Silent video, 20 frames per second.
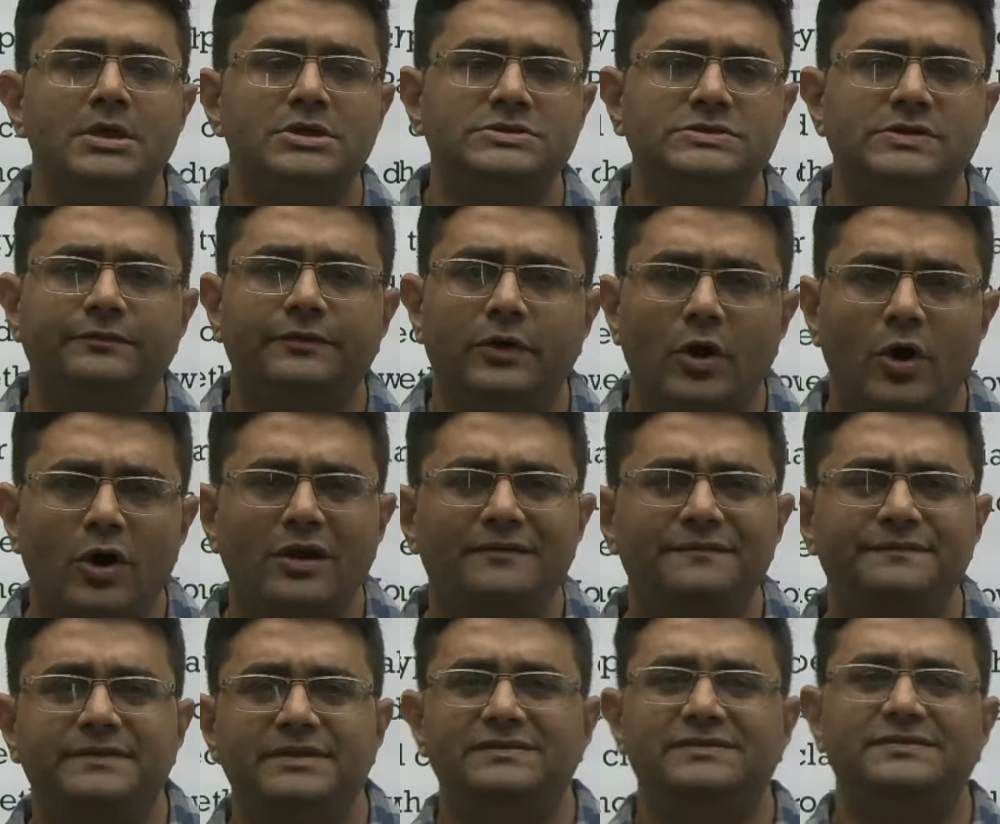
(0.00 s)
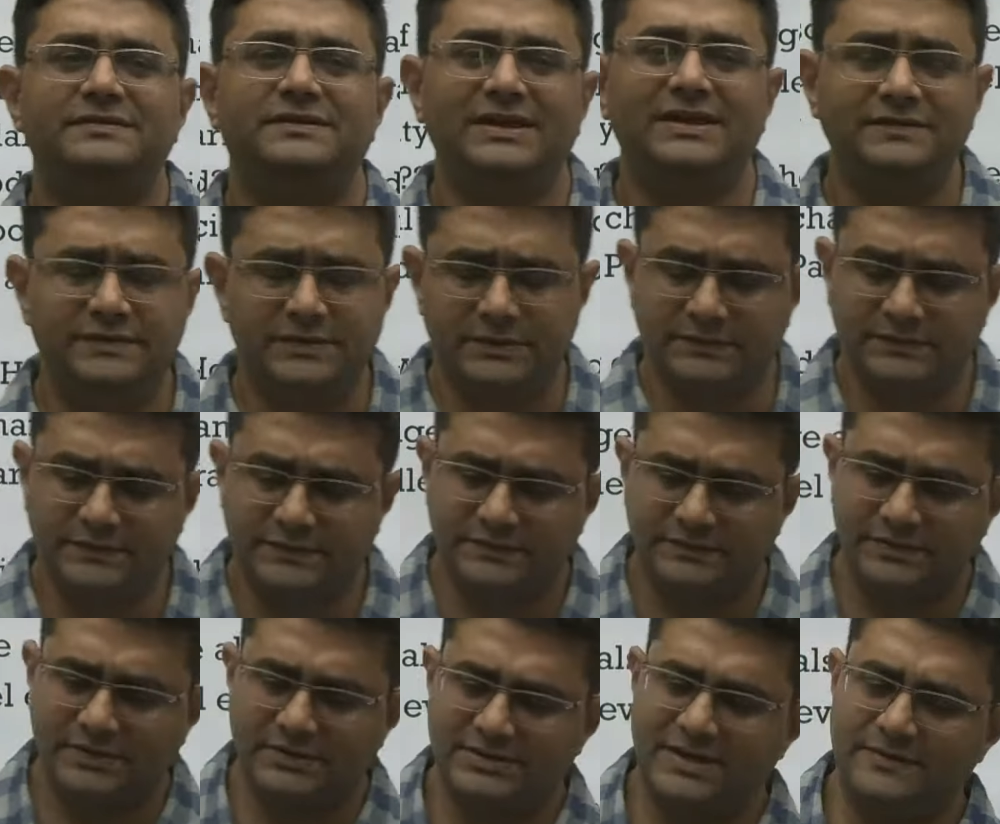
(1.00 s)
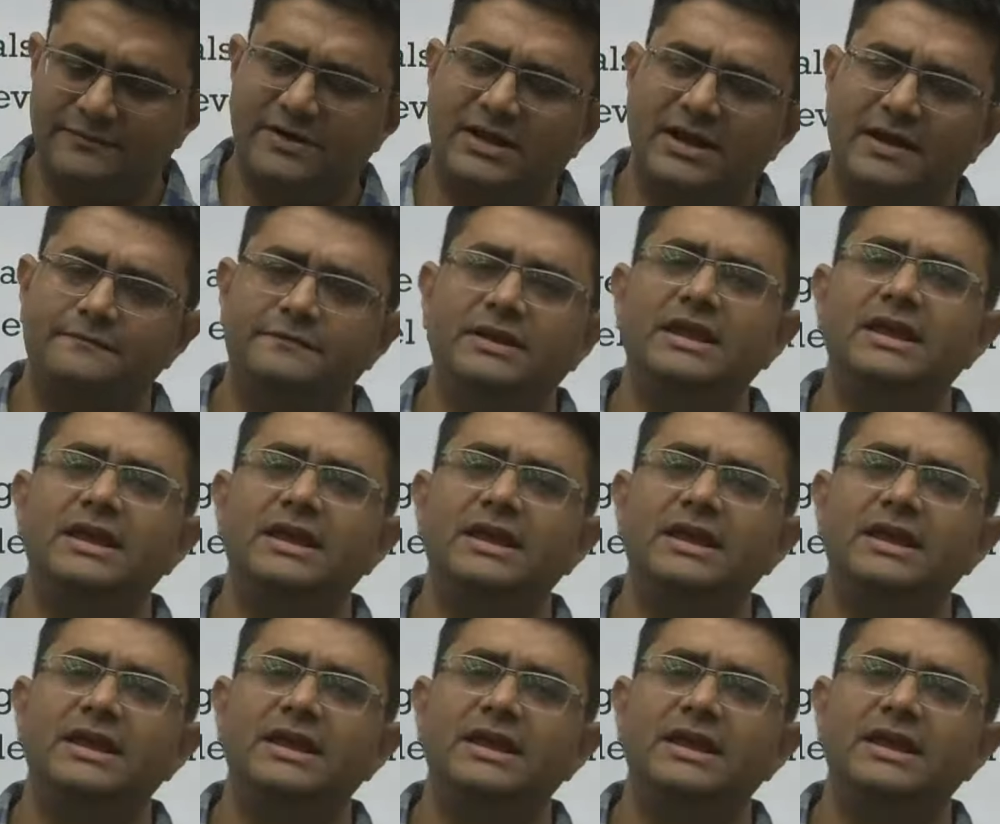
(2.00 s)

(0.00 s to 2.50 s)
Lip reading: So for all of these reasons, they were heavily